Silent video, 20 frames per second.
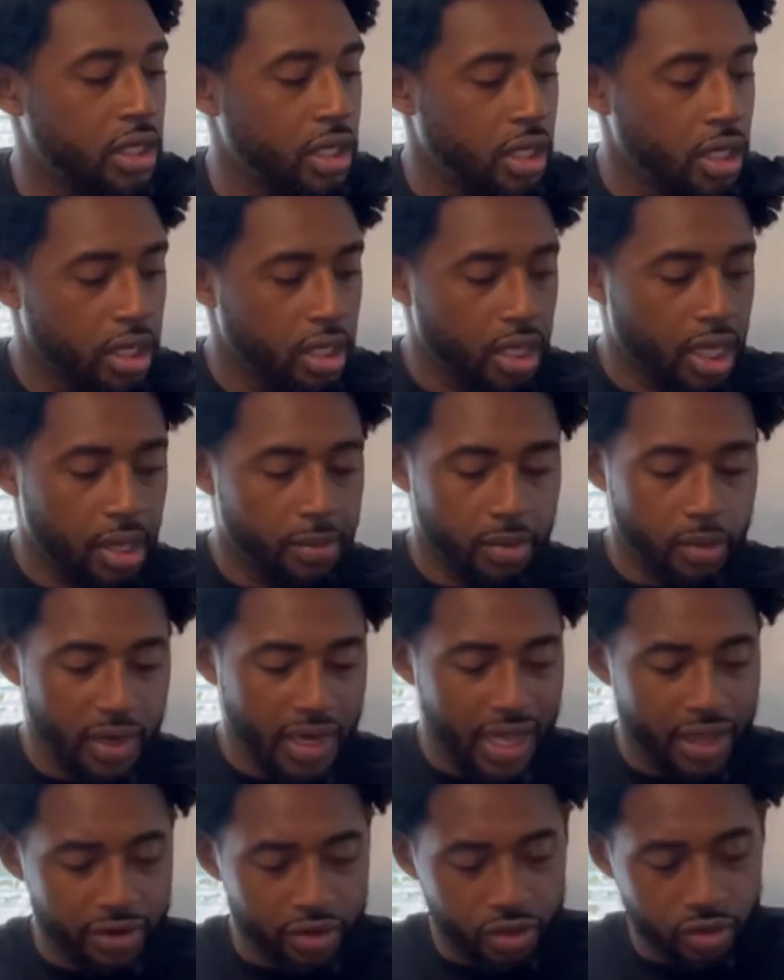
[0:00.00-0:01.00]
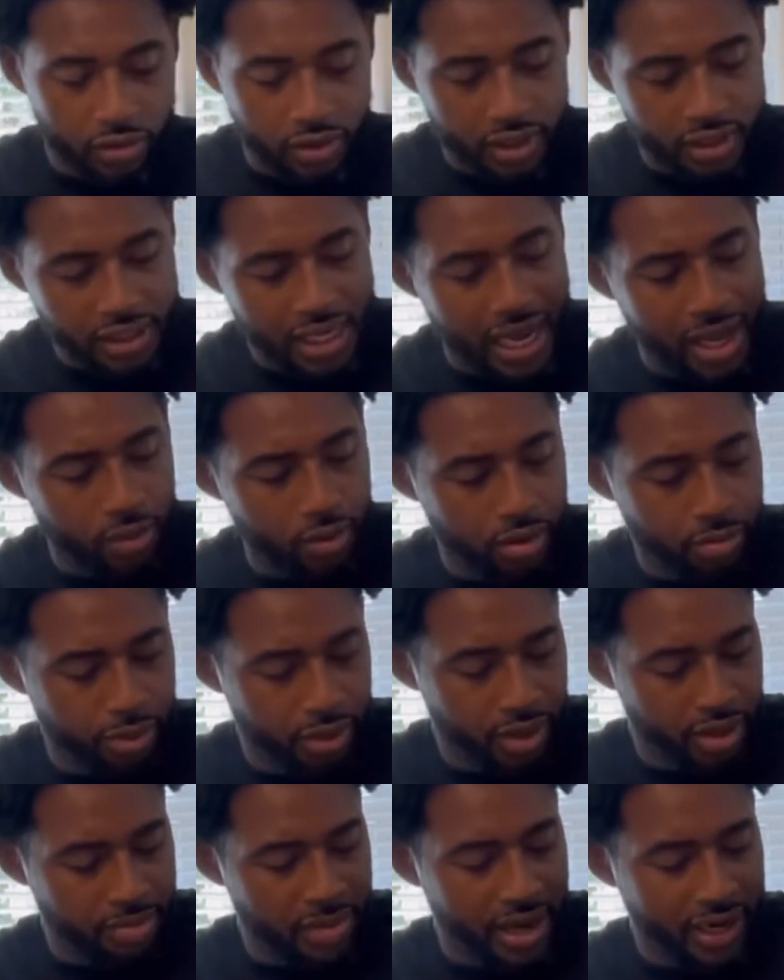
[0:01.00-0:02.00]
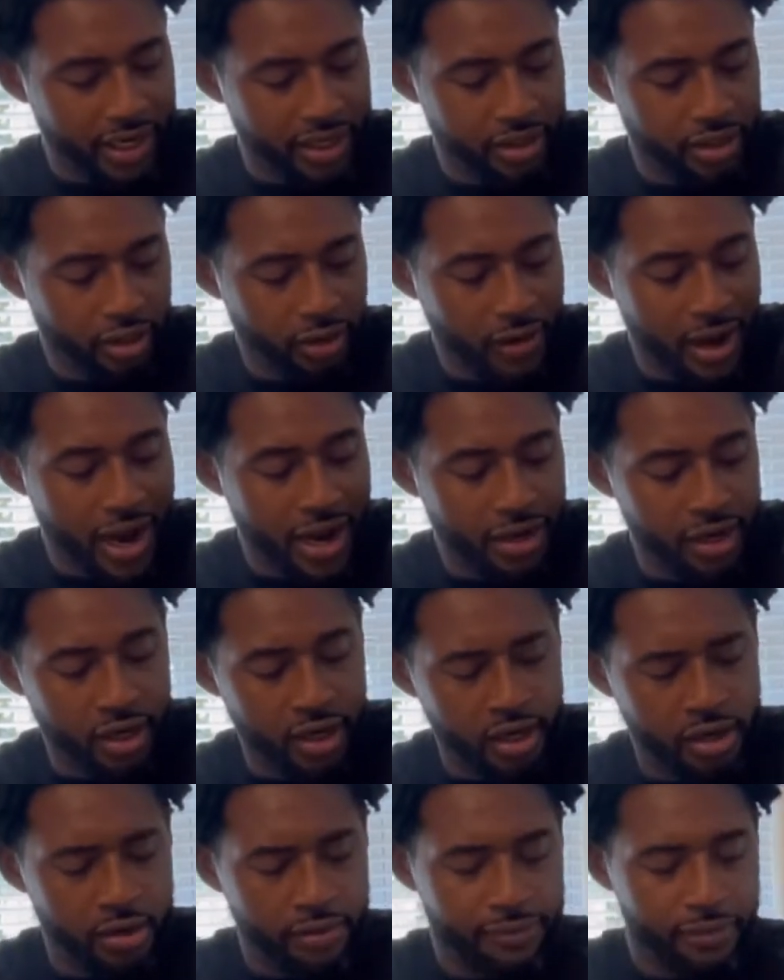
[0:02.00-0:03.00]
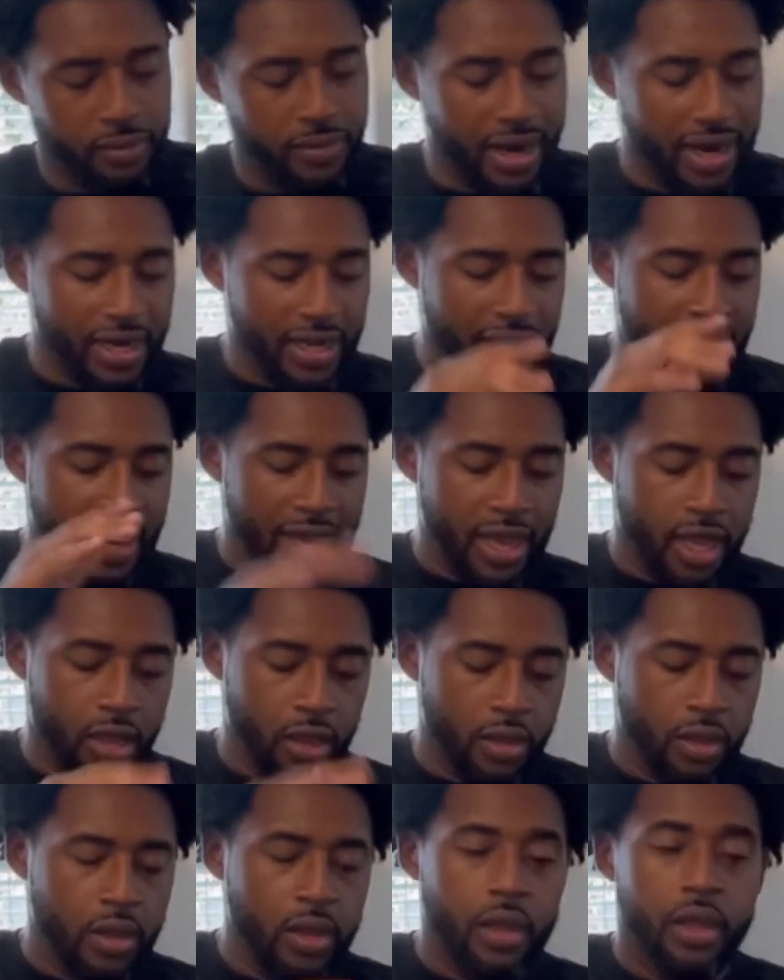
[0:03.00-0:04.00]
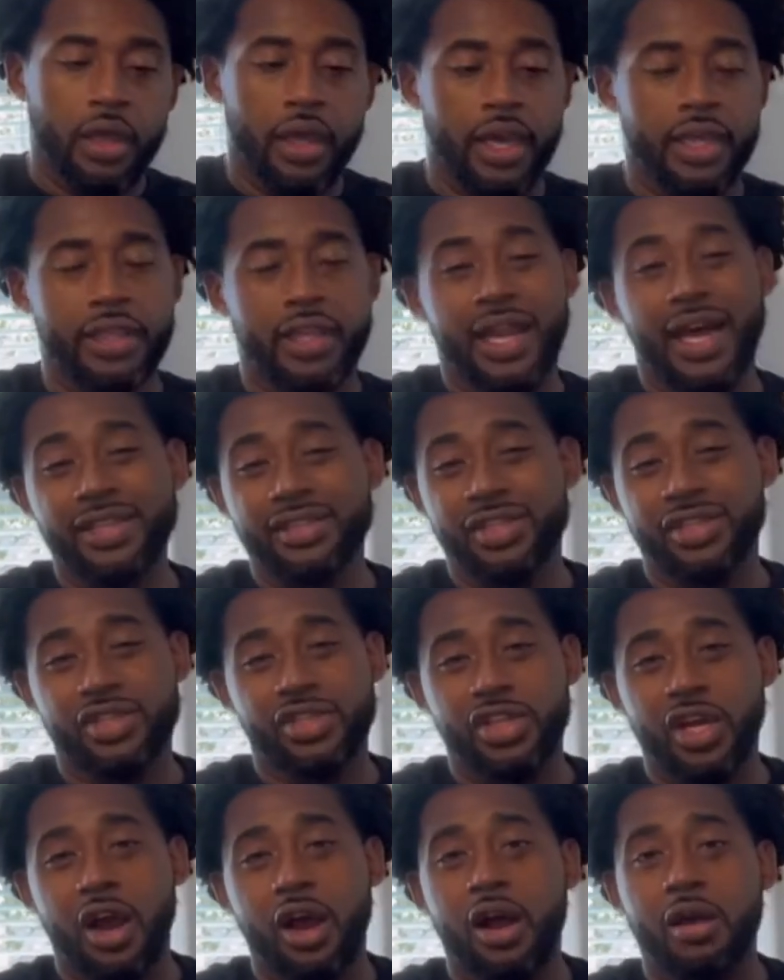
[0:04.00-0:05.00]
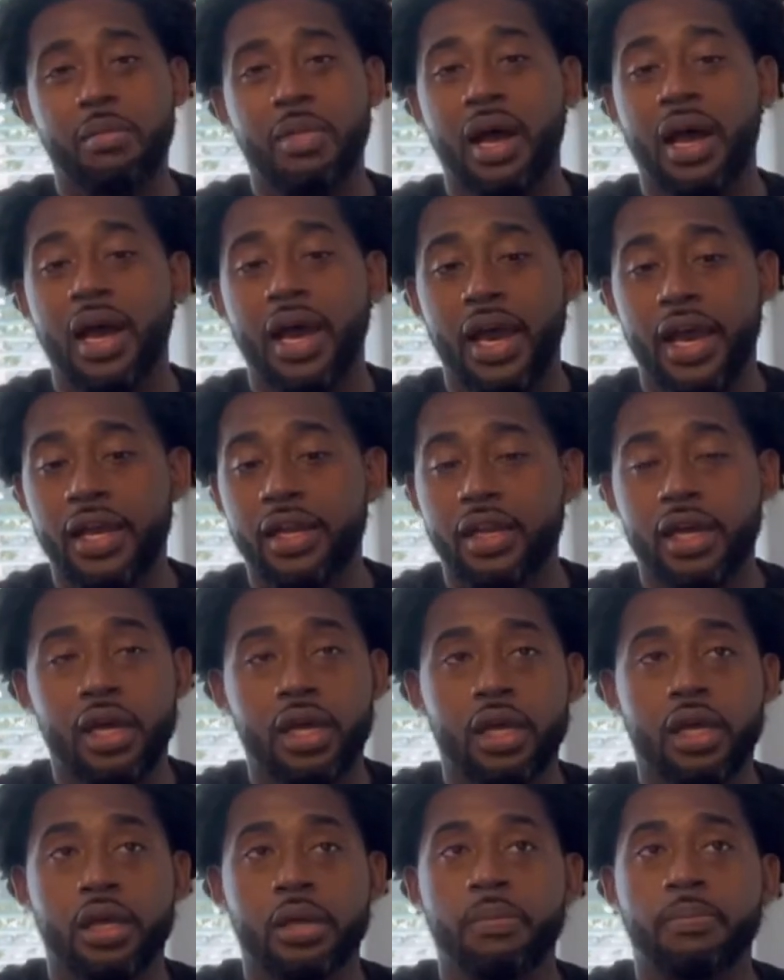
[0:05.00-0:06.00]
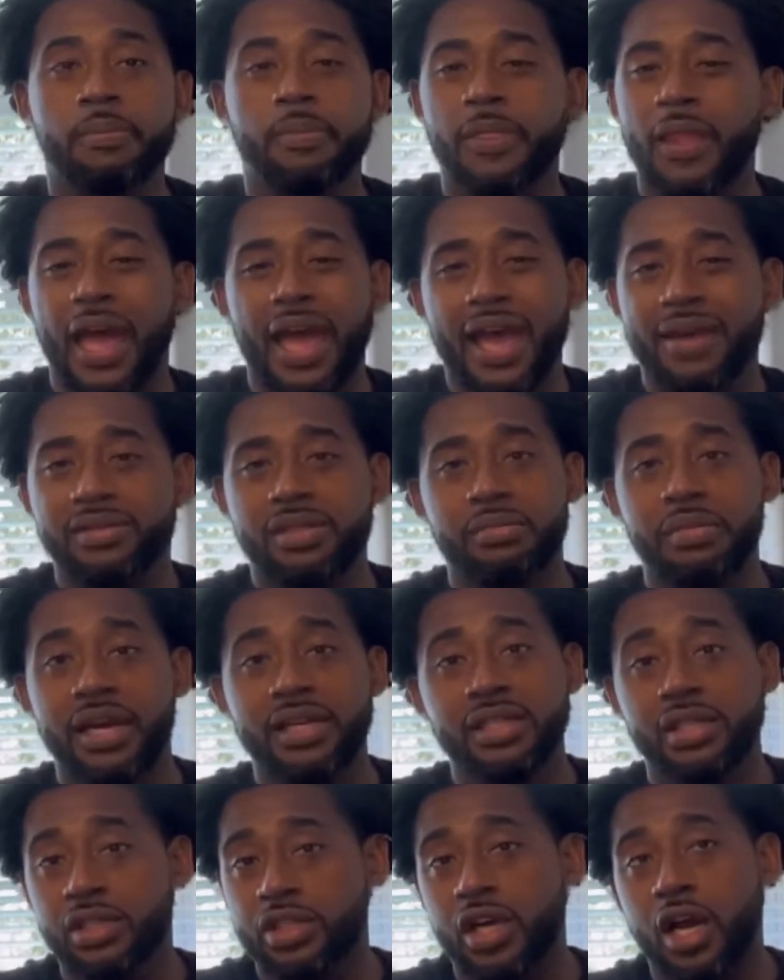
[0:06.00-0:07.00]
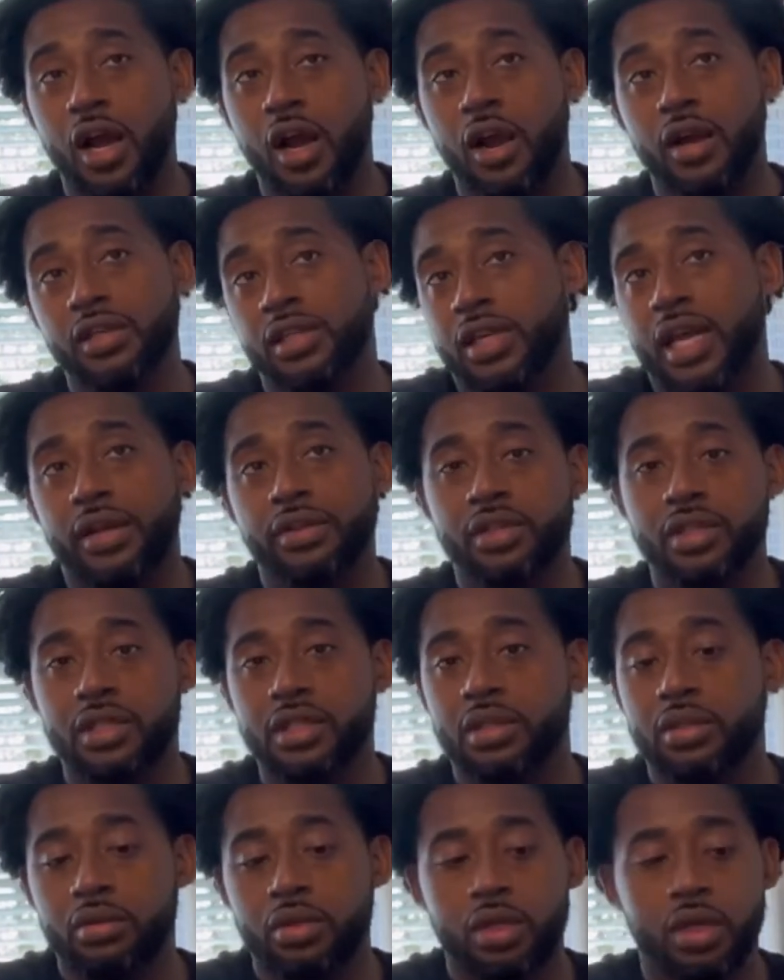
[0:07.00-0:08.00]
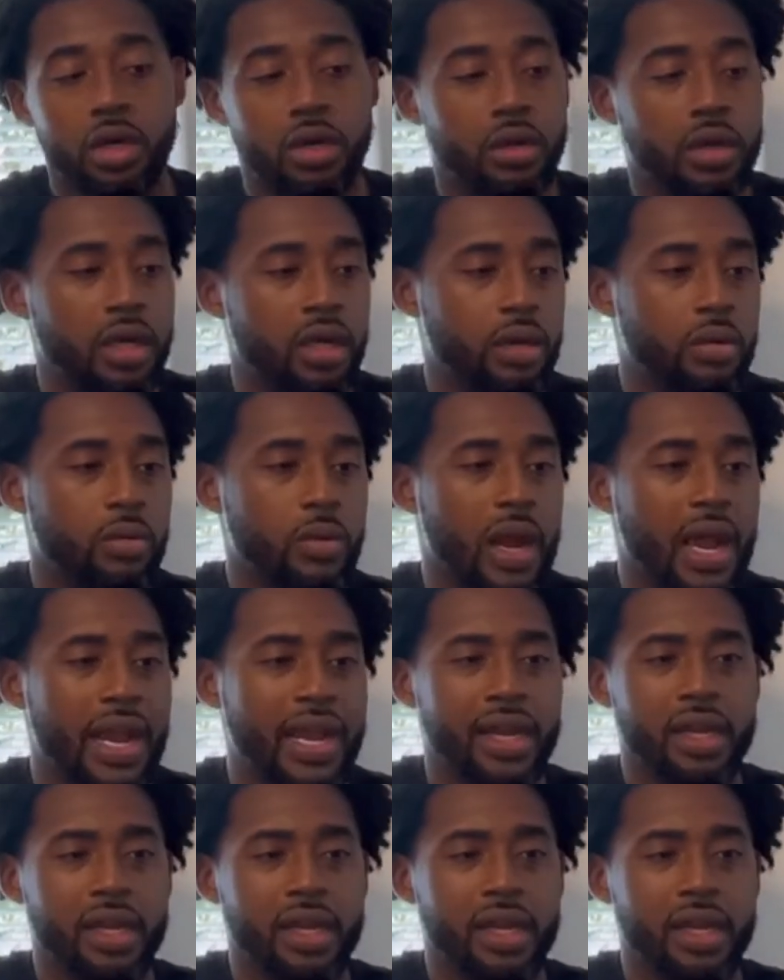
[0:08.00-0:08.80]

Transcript: But what I'll do is I will put it back in the grinder for right now. And then I just jar mine. I have some mason jars, and I'll just, write,